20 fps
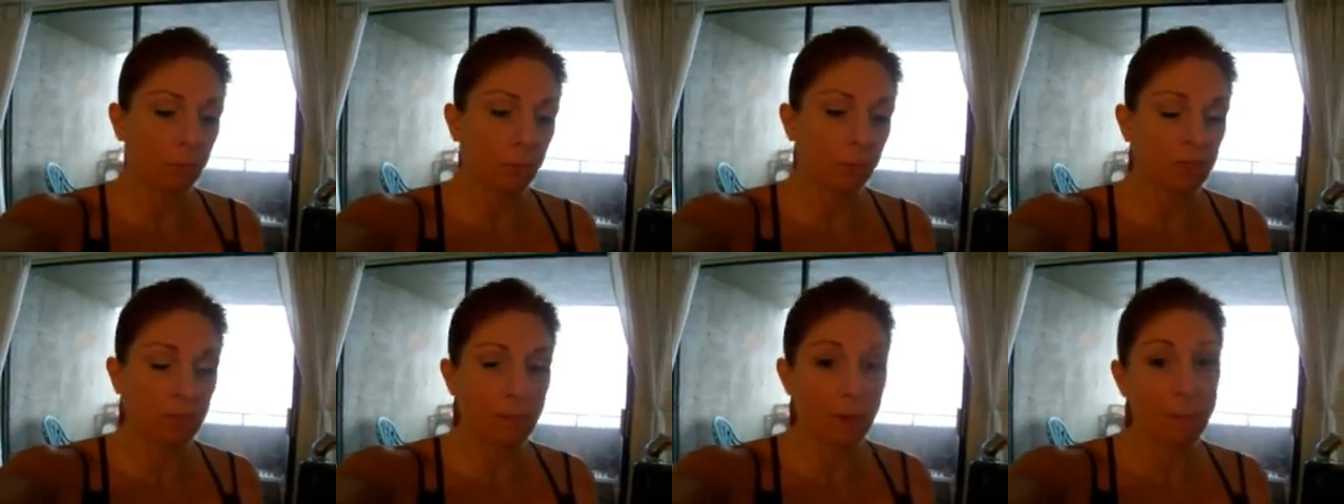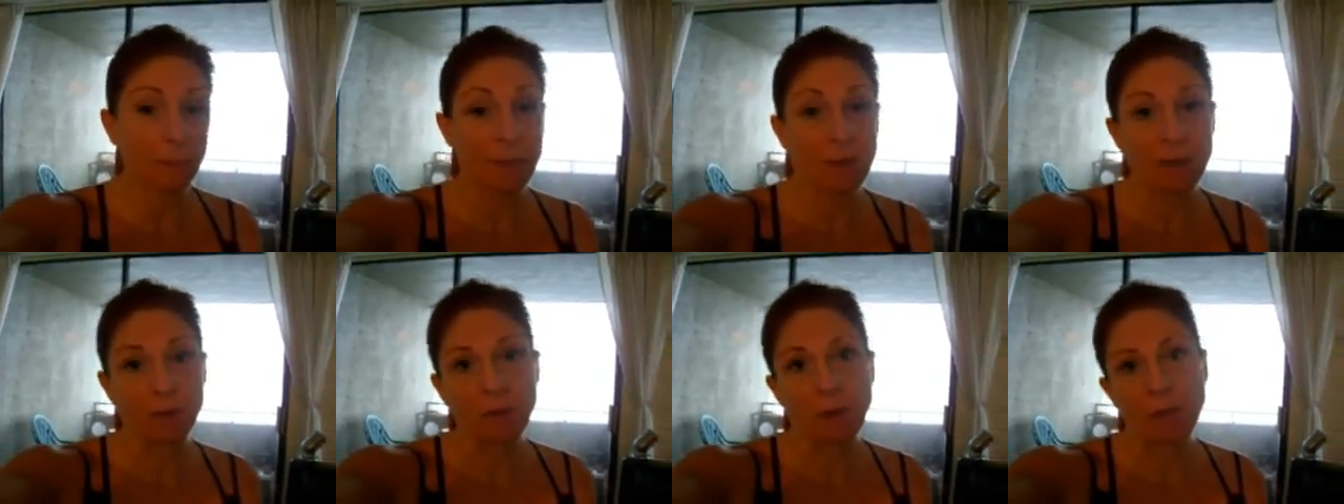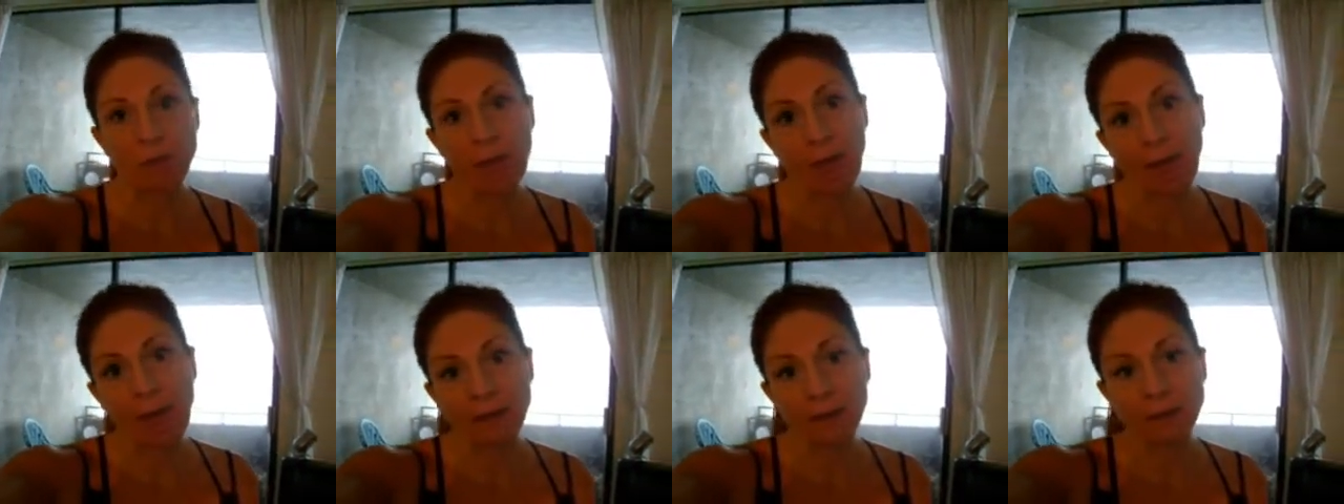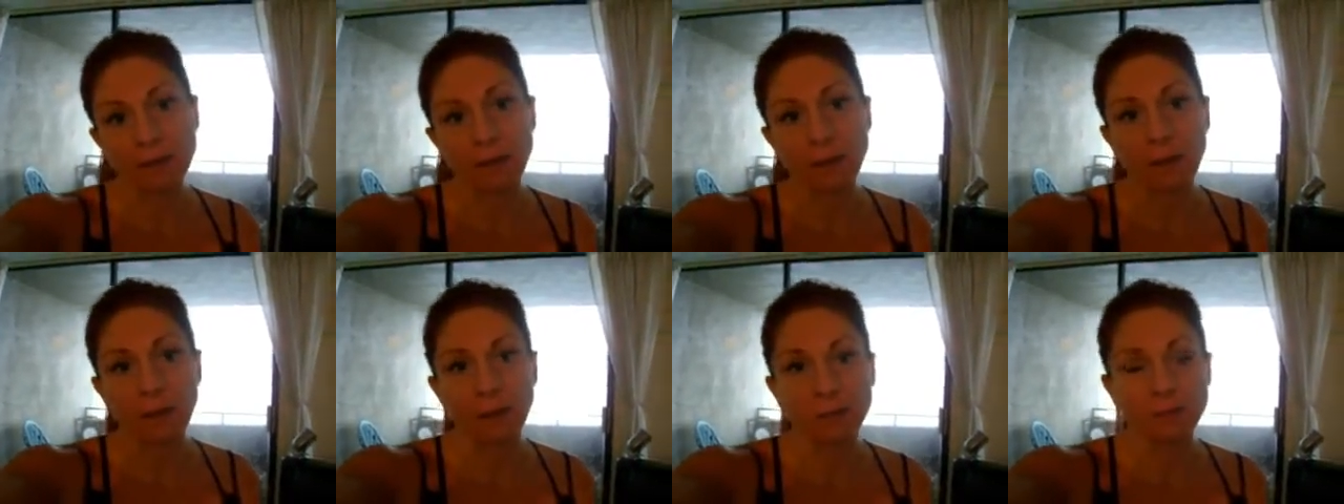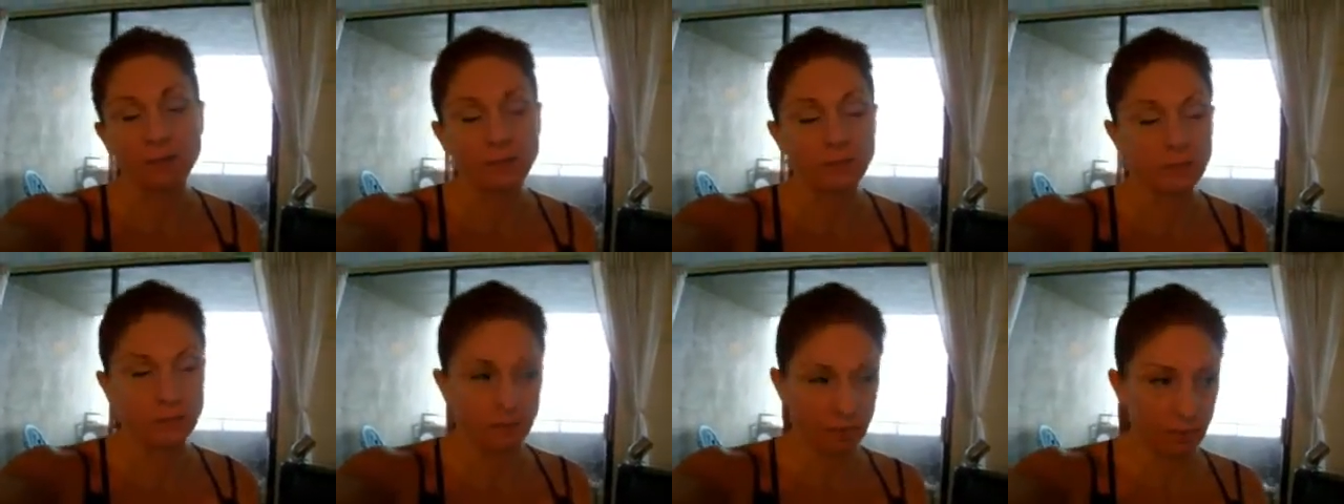once I wrapped my head around that, uh,
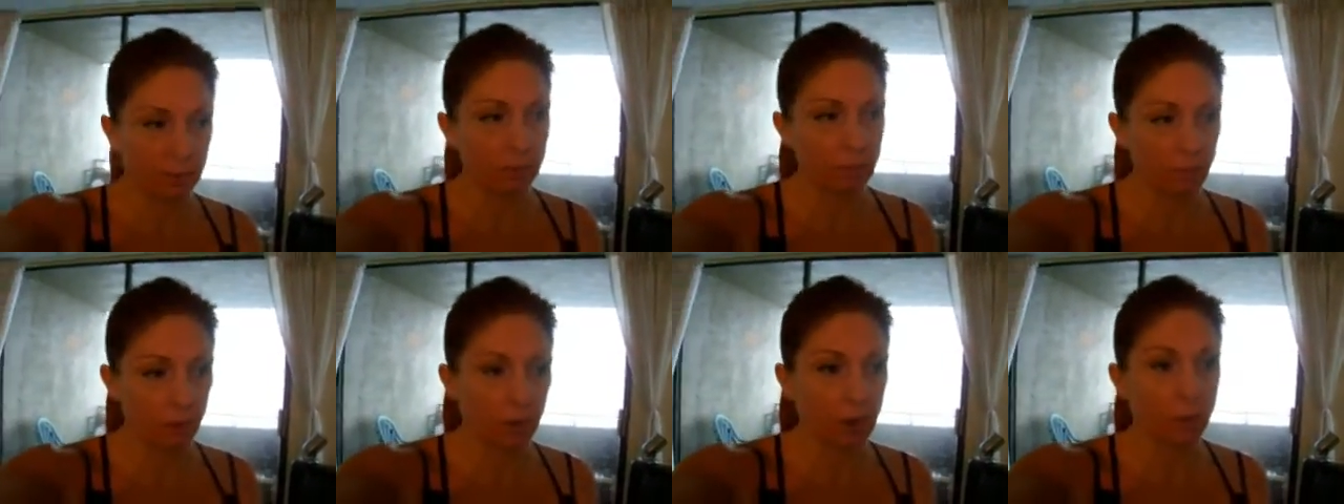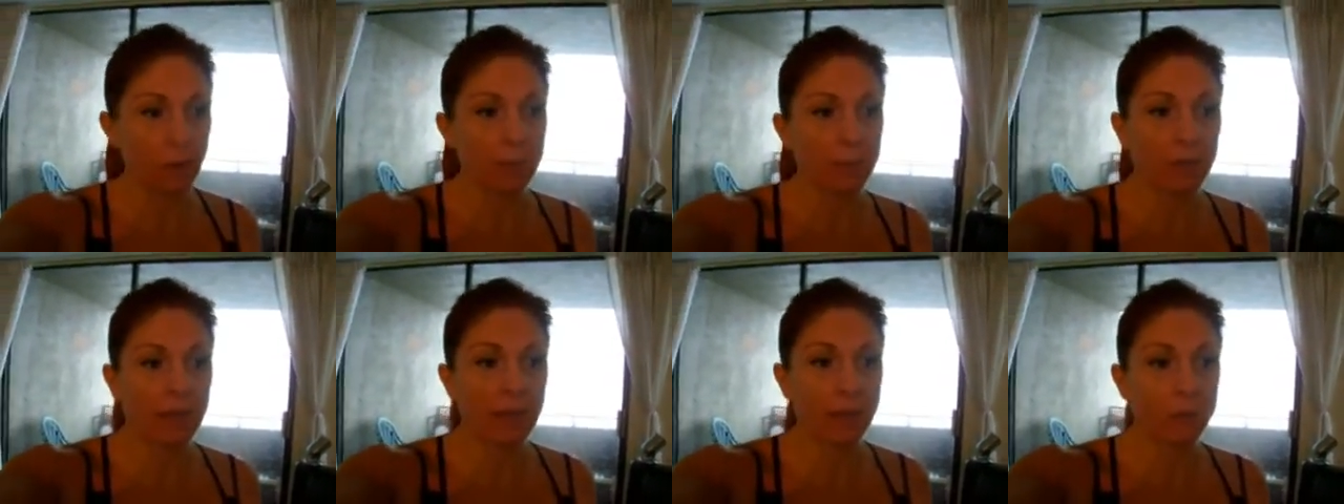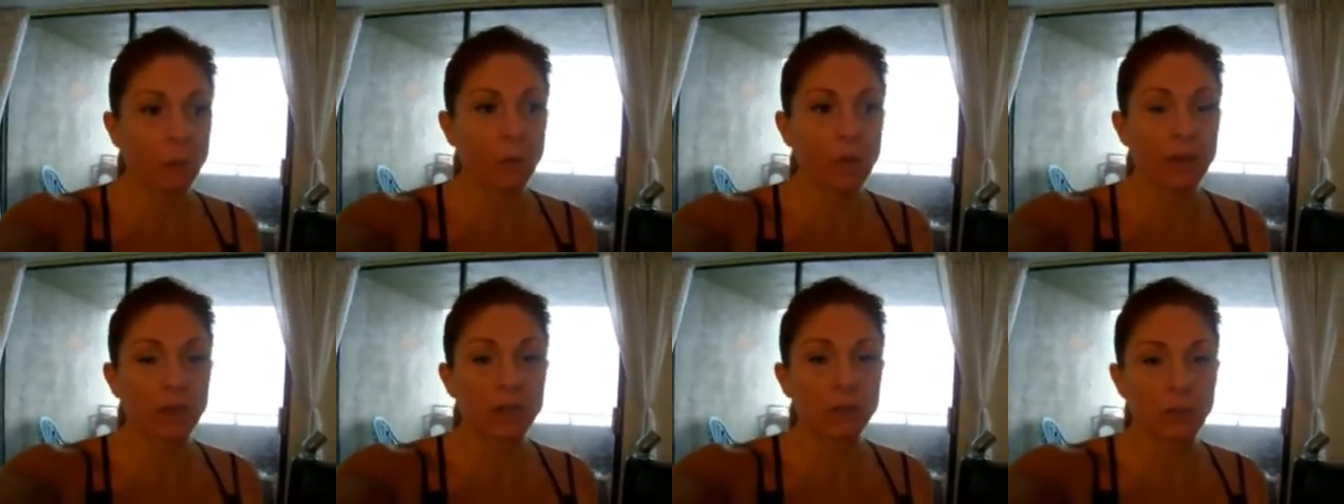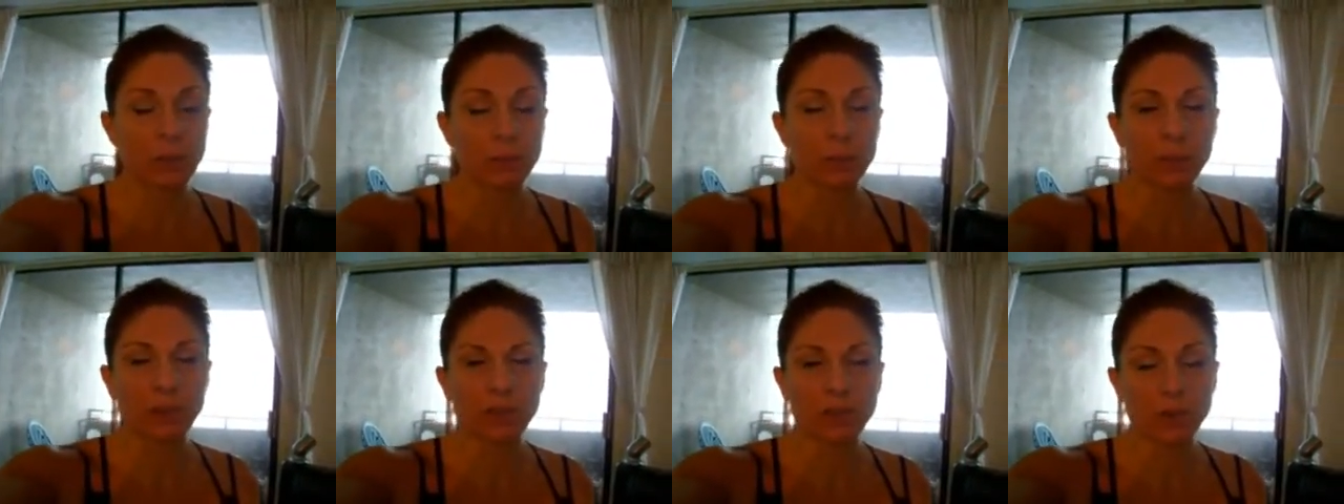the, the workout became quite enjoyable.